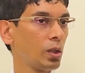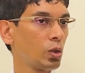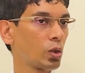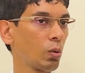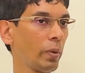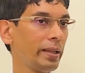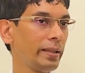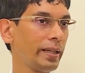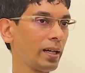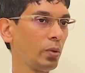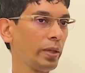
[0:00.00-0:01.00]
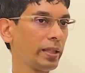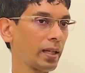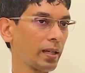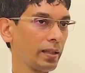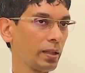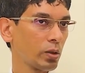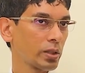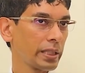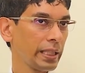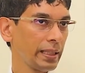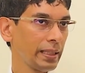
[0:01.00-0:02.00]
So when they are doing that and then you're seeing